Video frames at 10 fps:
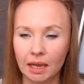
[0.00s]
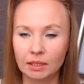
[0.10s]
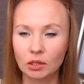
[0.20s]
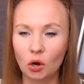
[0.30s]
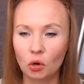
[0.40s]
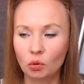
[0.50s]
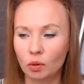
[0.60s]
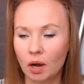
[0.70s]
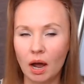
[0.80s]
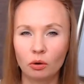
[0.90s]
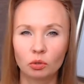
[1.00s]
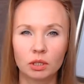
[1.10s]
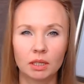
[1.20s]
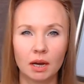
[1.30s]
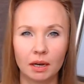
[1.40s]
and go
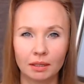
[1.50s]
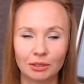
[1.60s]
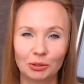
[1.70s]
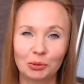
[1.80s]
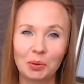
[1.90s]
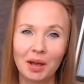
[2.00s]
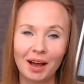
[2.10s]
outside. So